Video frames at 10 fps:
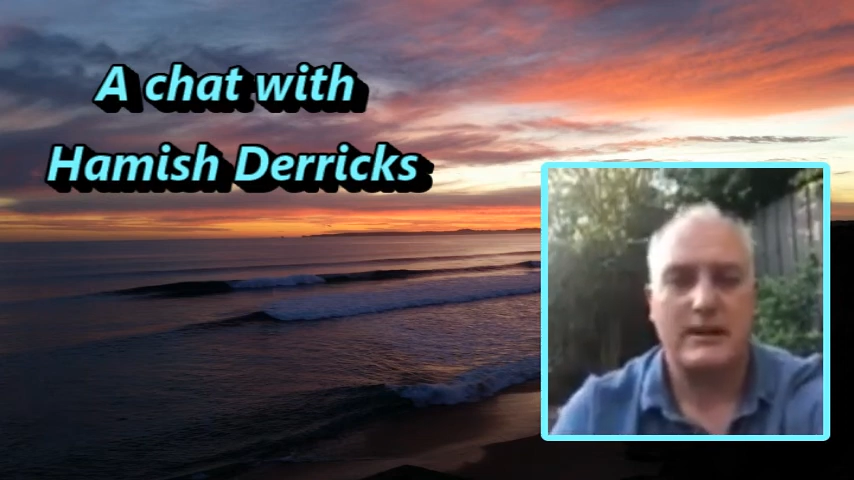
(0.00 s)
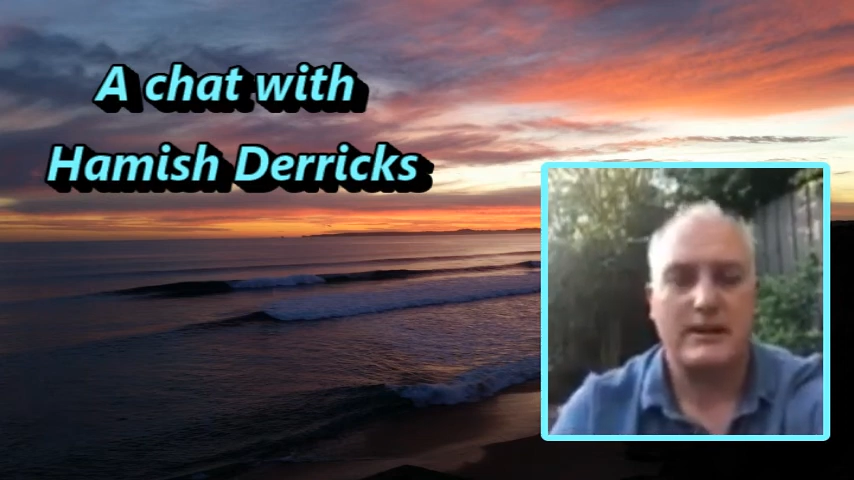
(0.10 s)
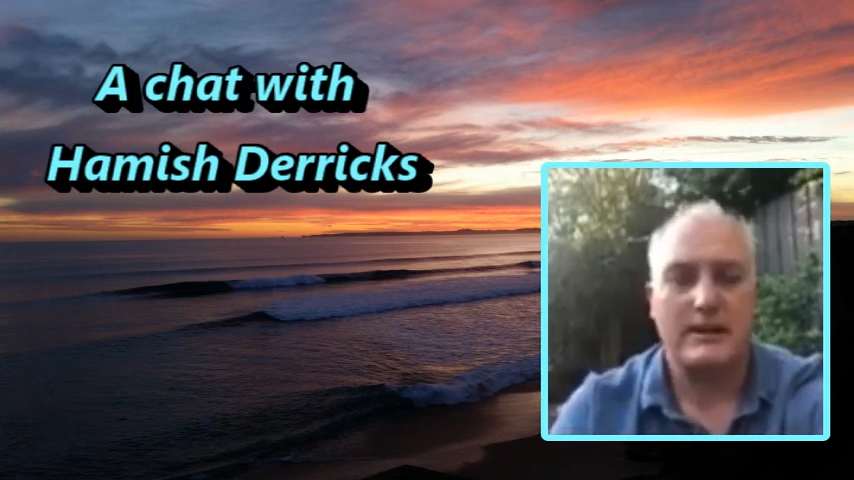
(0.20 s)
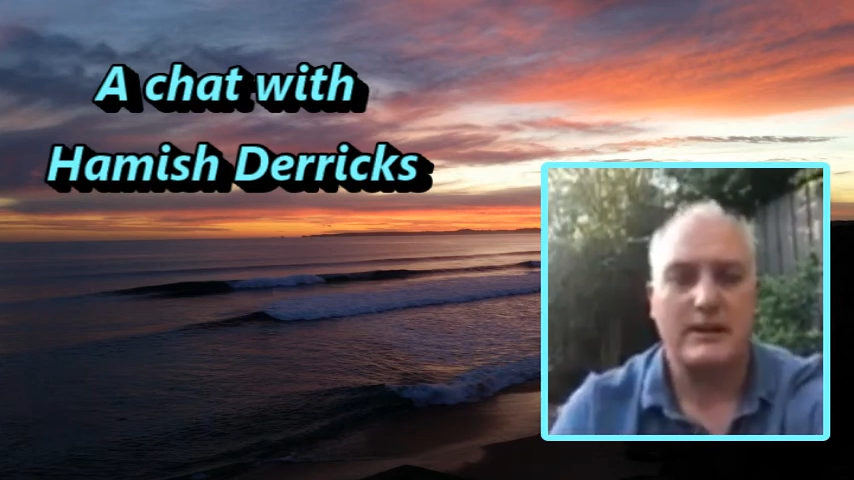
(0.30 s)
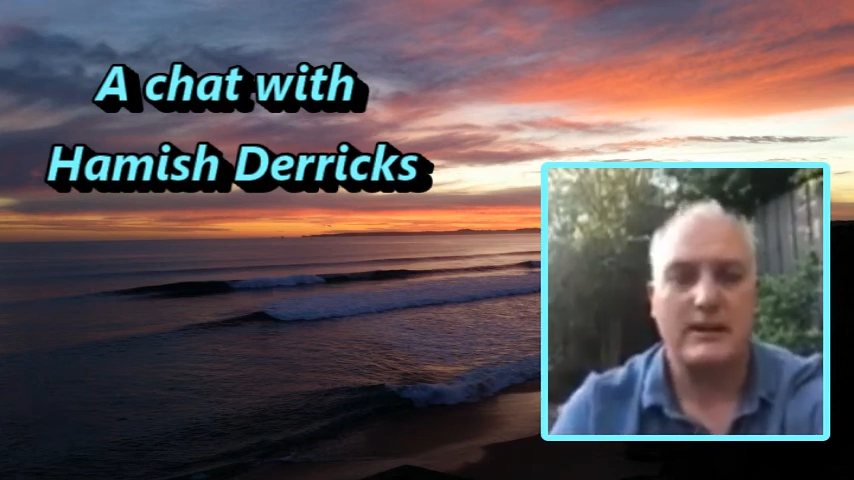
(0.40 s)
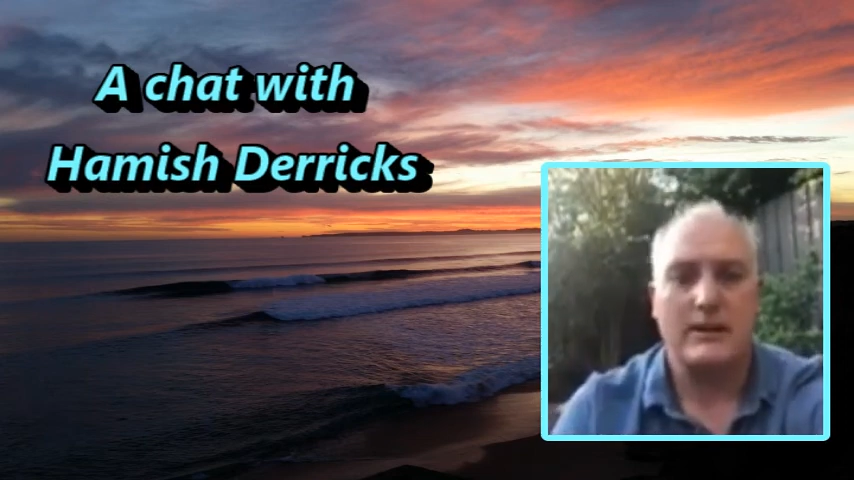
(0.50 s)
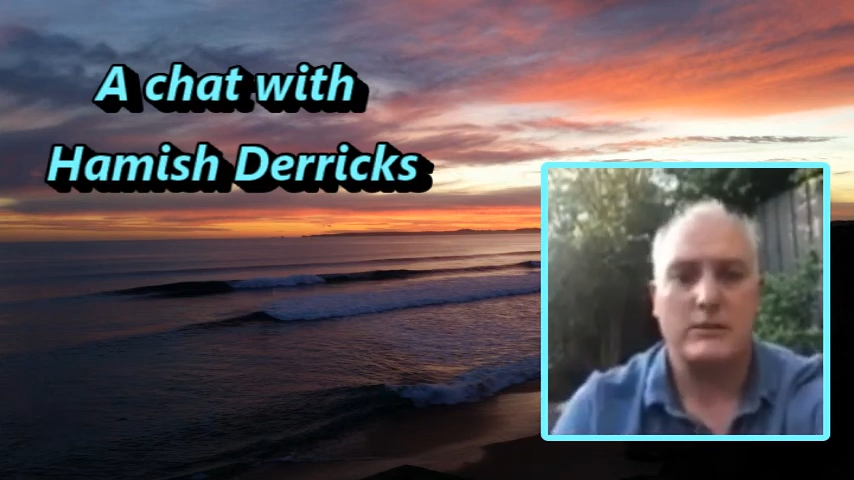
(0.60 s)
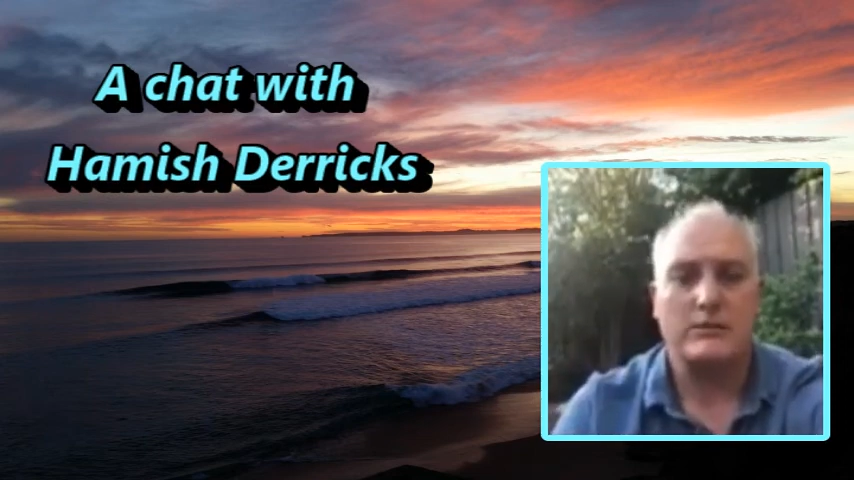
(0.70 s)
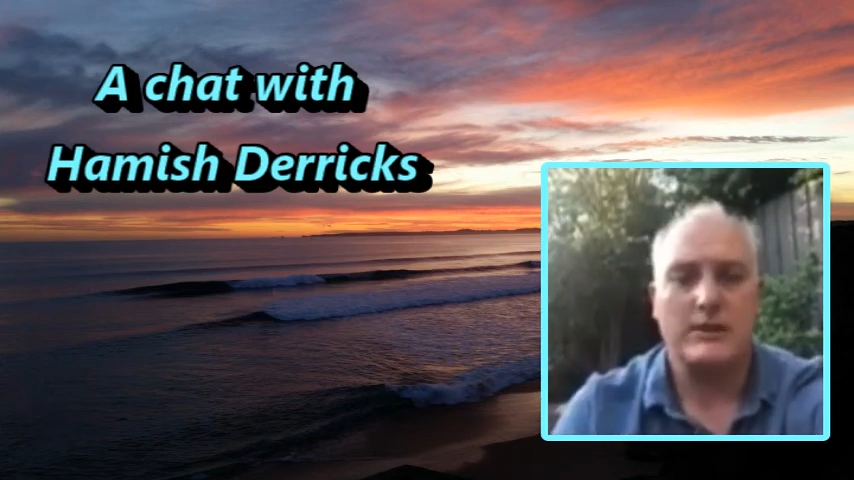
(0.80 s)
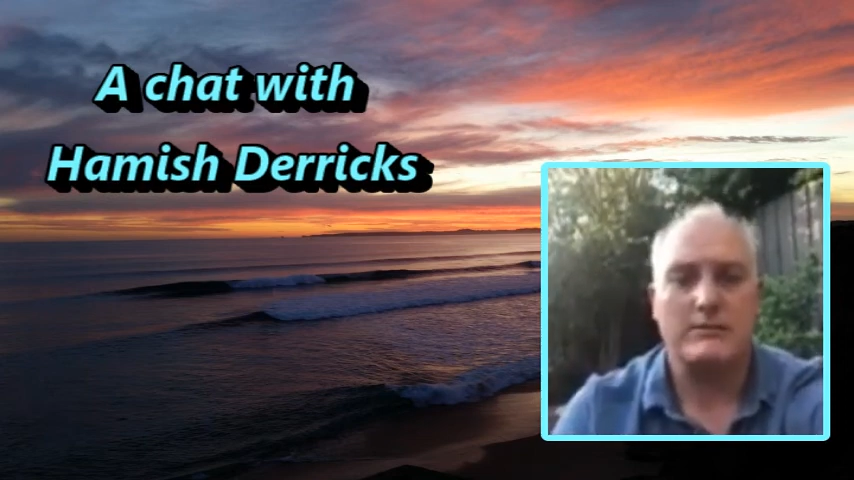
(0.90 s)
and a
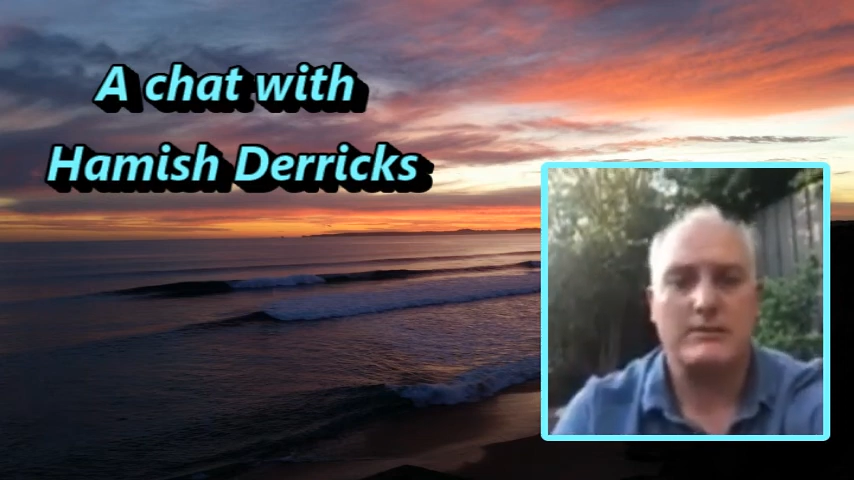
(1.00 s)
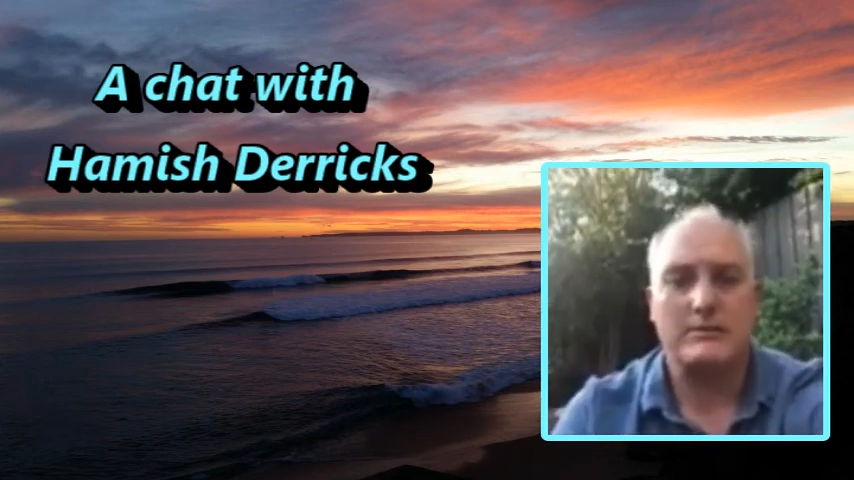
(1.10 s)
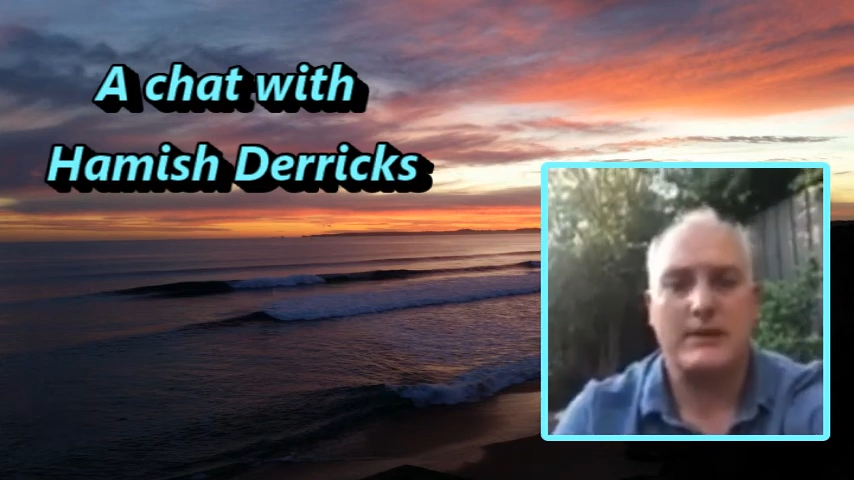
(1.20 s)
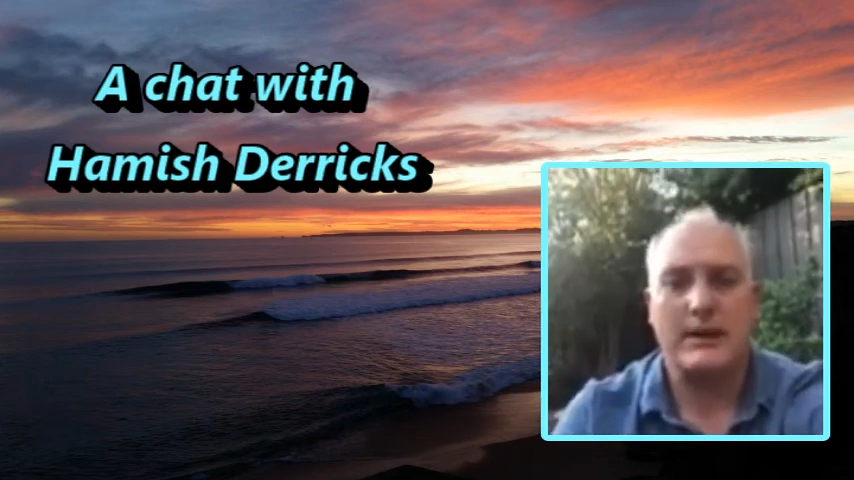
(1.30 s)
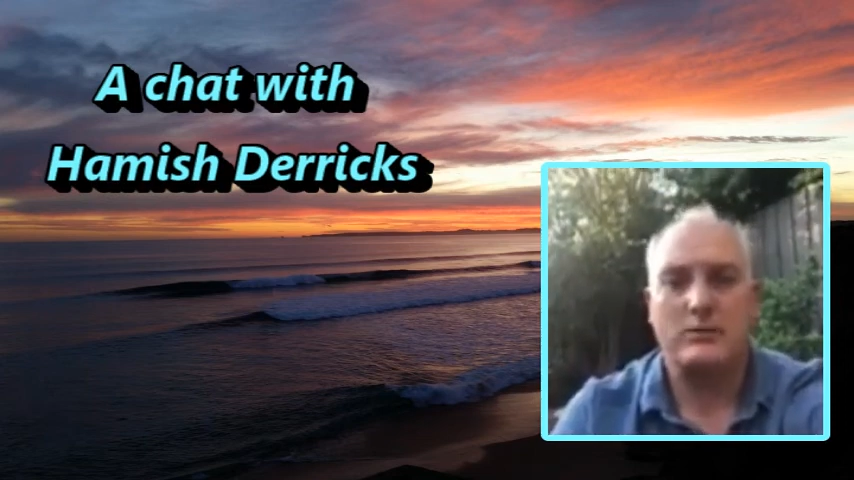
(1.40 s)
Woolimite member,